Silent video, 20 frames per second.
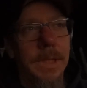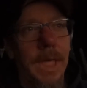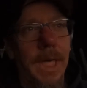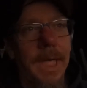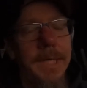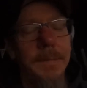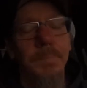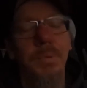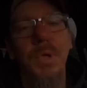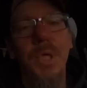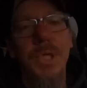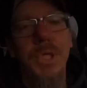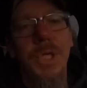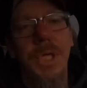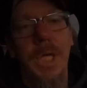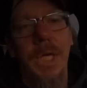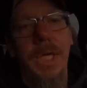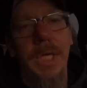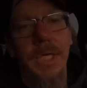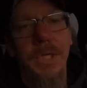I
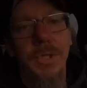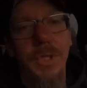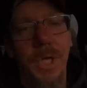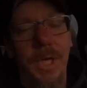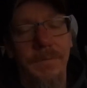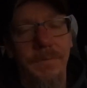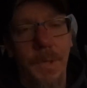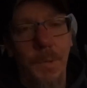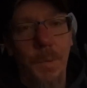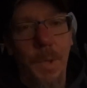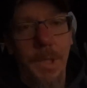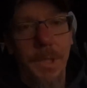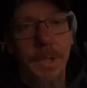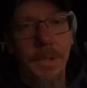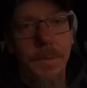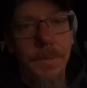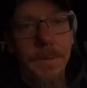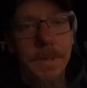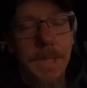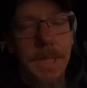appreciate each and every one of
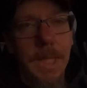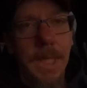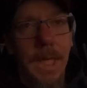you.